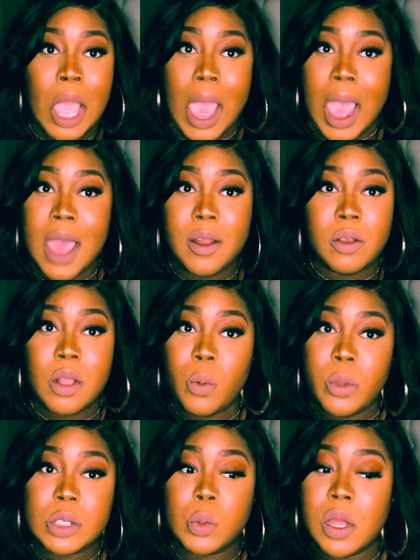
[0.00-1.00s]
I don't know
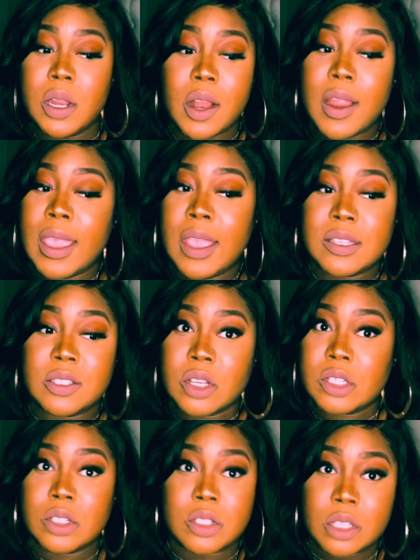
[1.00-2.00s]
which one of her
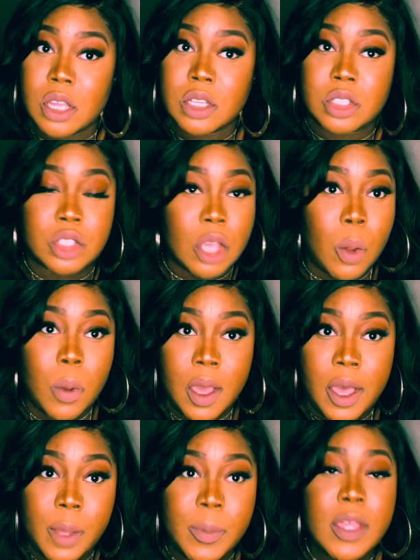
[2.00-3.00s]
ancestors is going to show
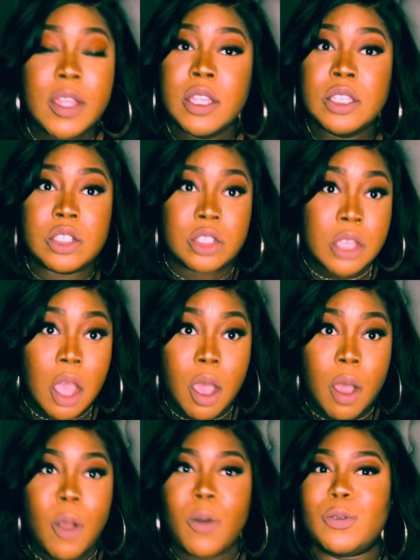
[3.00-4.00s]
up.
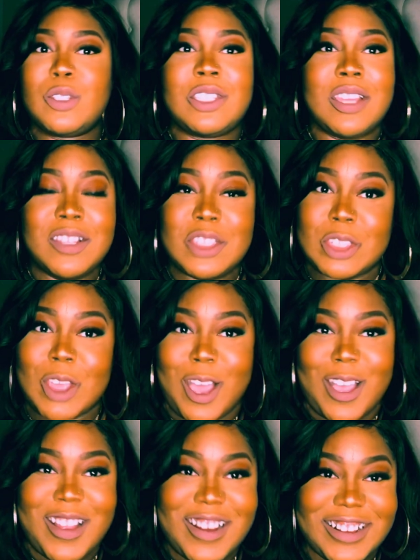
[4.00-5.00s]
So she
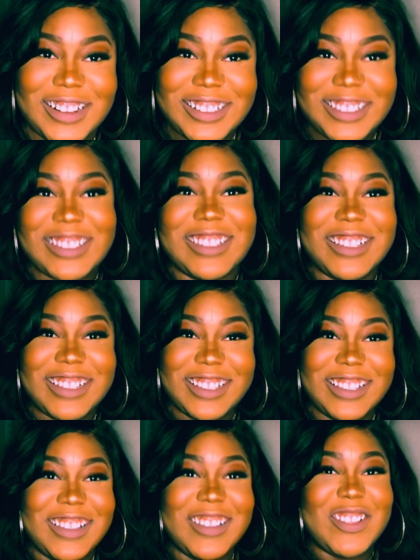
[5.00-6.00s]
starts
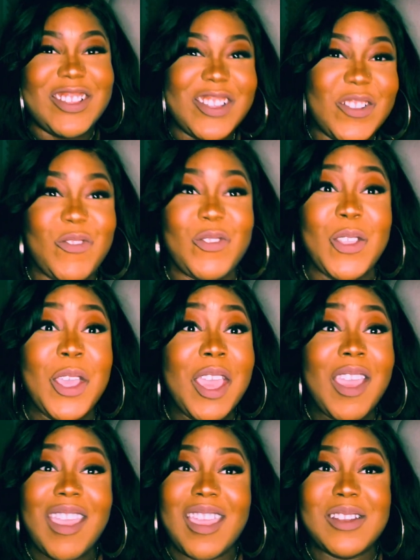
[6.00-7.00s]

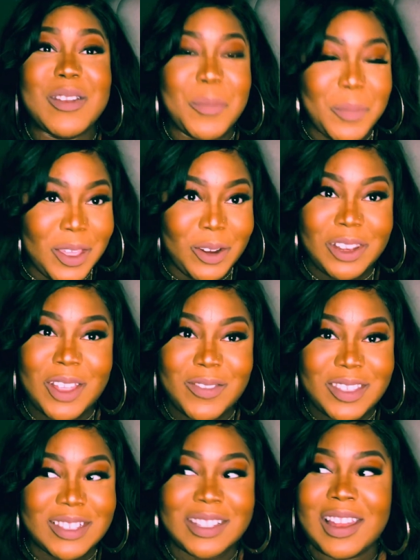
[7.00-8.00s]
in the middle of
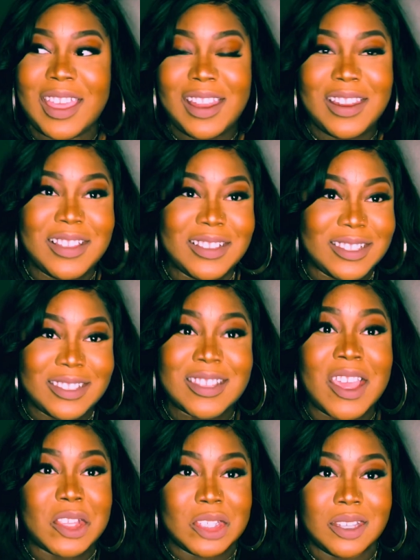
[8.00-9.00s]
this lady's
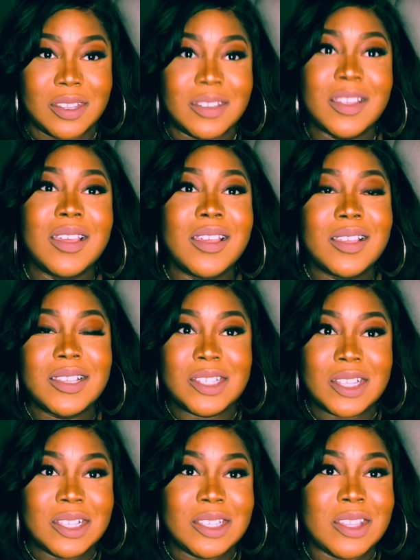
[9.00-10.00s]
session,
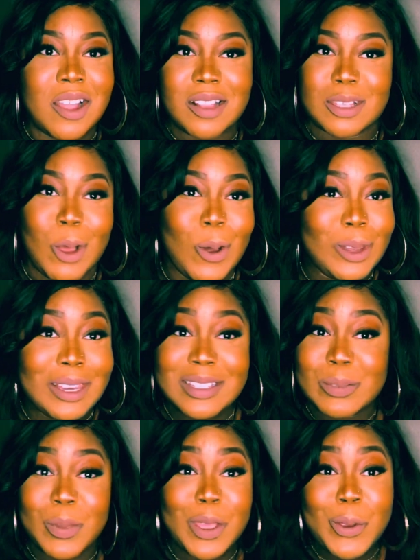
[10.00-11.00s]
she starts, Holy
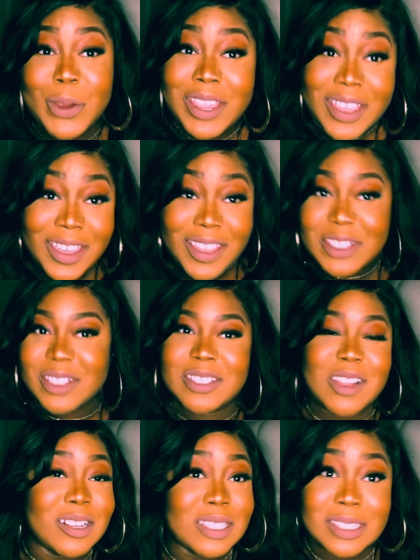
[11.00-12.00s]
Spirit. She
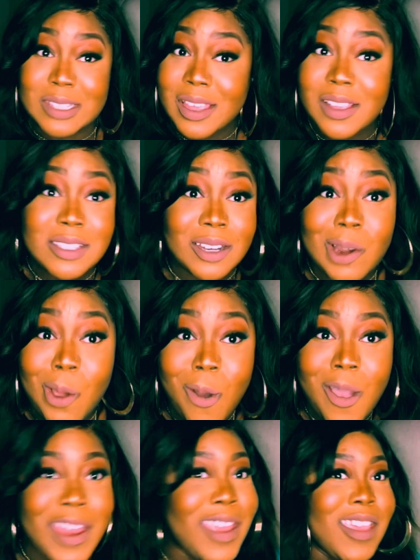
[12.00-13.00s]
starts singing to the
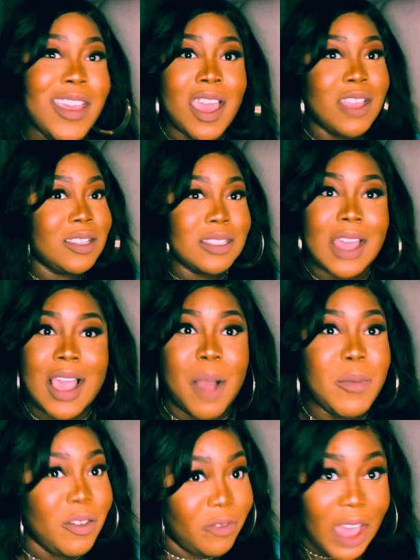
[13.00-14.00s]
Lord. And she's like,
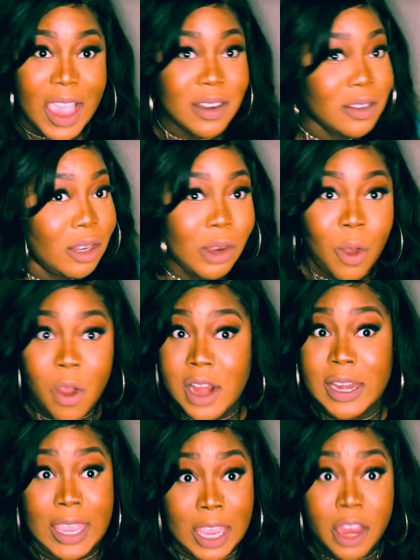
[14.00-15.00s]
I'm inviting the Lord
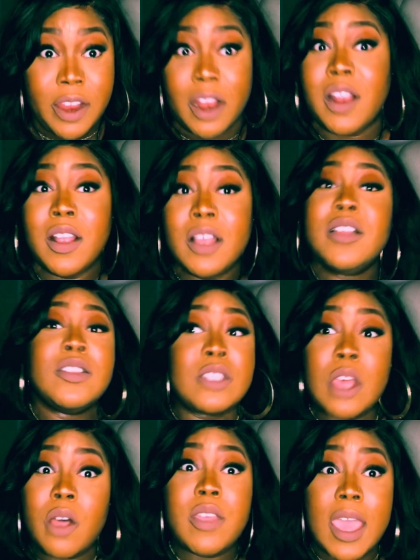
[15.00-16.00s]
here
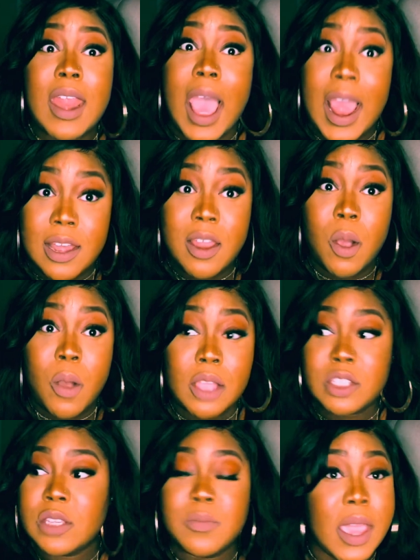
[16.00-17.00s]
so that I know.
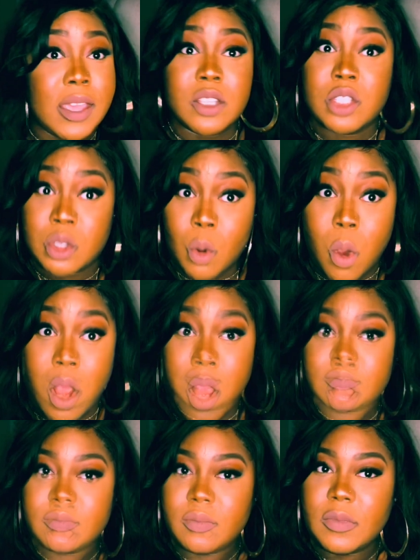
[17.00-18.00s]
She's making
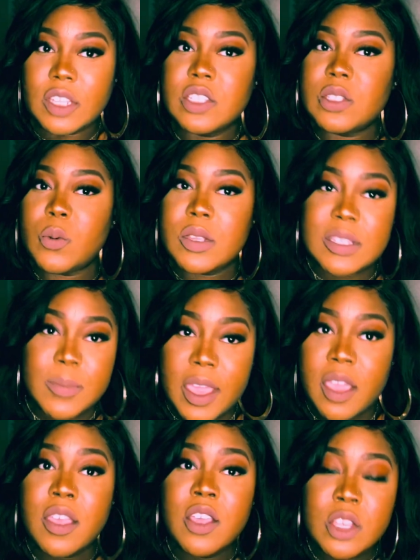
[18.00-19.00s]
sure. She just wants to
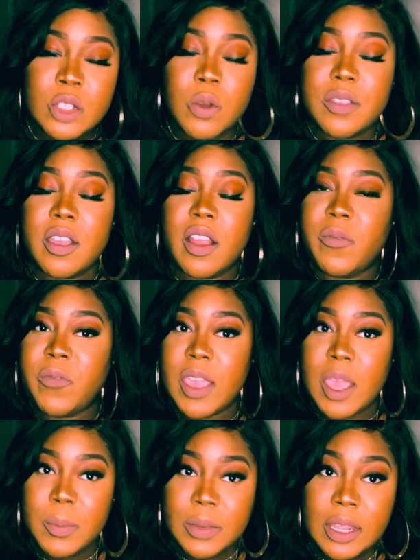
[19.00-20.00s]
make sure that her
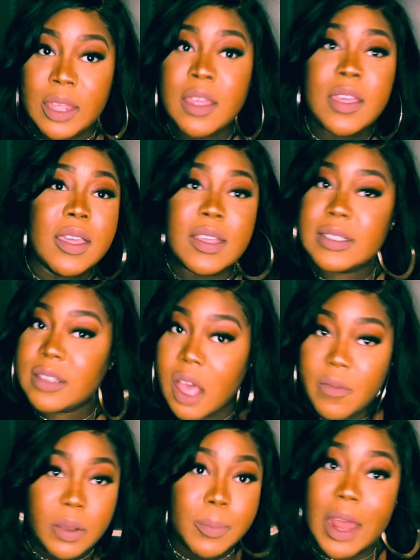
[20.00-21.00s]
family is
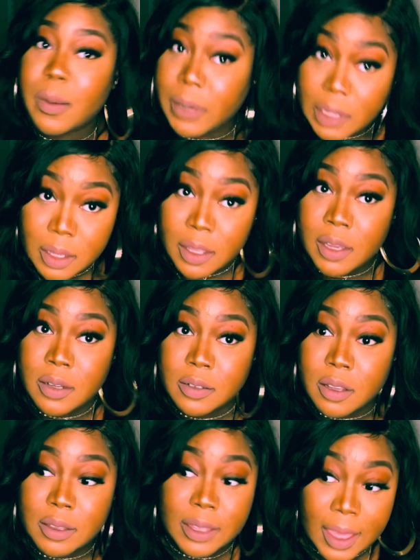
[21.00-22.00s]
covered by the blood.
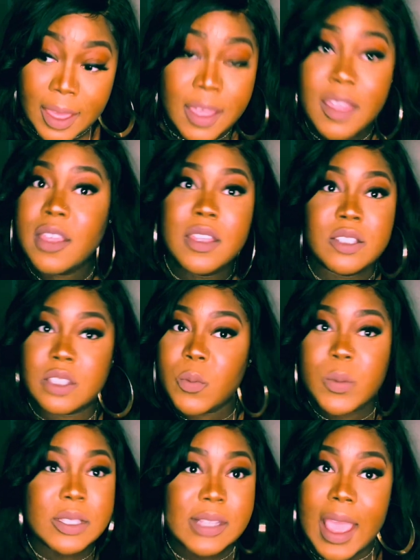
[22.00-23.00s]
Okay. She
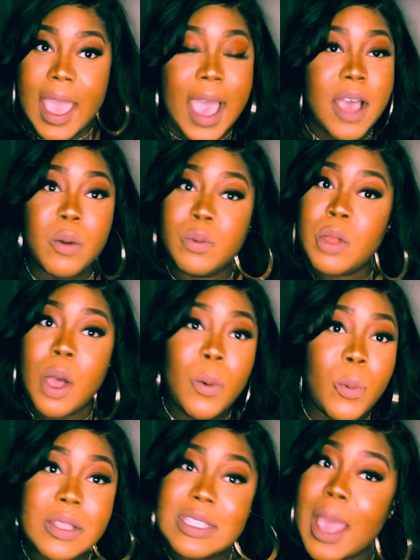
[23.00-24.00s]
was like, I don't know
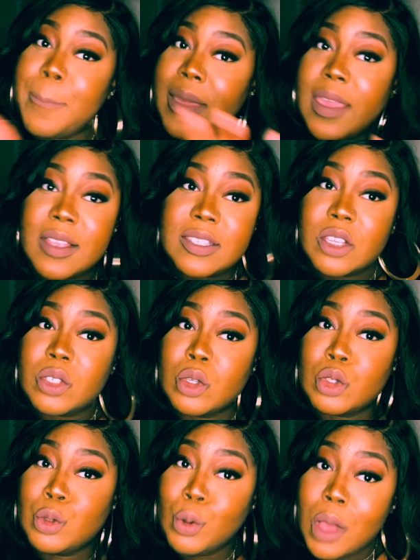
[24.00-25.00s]
what type of
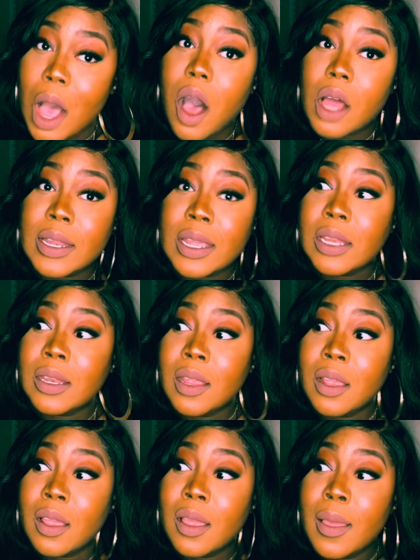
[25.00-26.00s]
ancestors you calling,
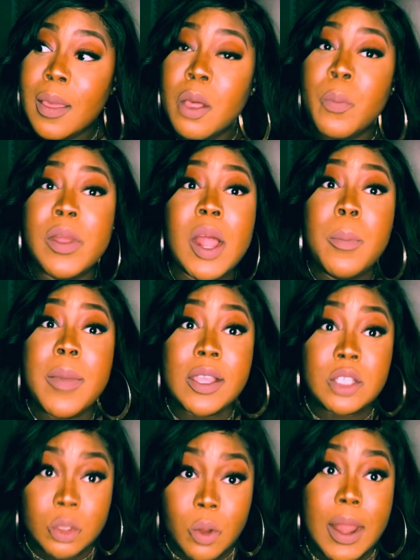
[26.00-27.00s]
but I'm gonna make
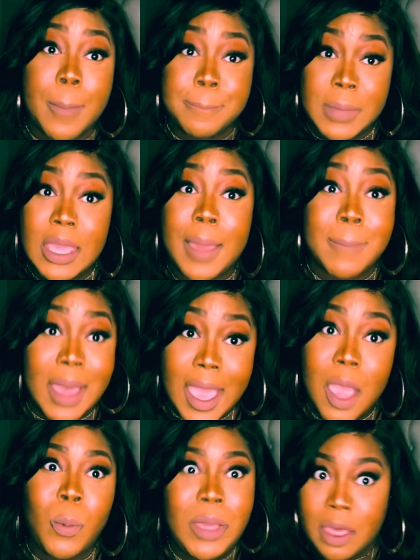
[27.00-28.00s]
sure that me and
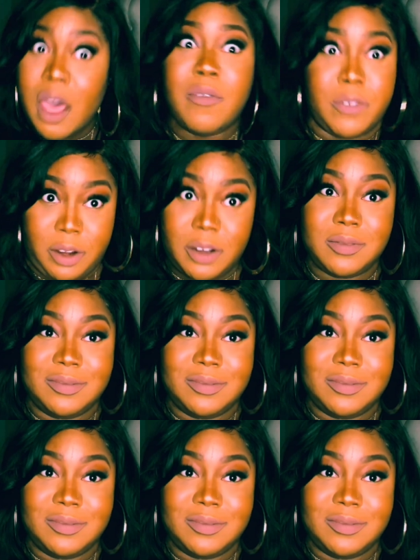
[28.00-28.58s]
mine, we covered.